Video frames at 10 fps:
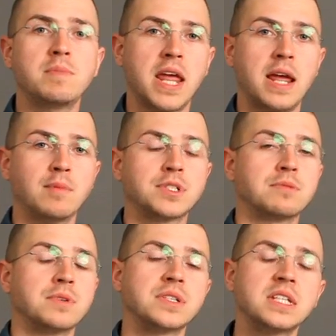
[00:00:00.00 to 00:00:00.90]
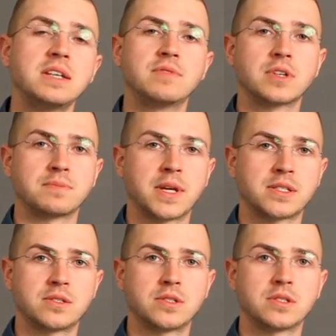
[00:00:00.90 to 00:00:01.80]
be able to receive those
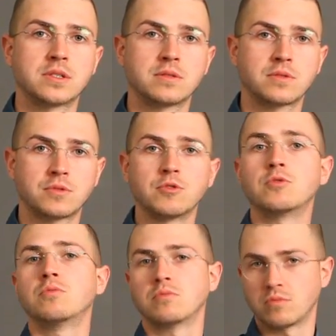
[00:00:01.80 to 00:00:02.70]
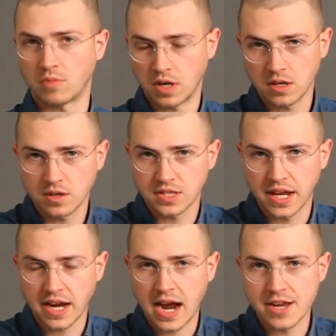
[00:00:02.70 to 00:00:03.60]
messages through what looks
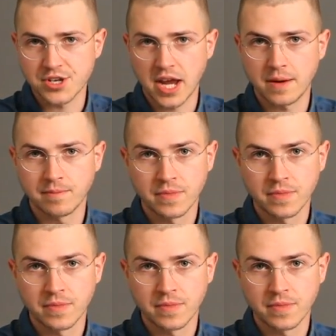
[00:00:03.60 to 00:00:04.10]
like iChat.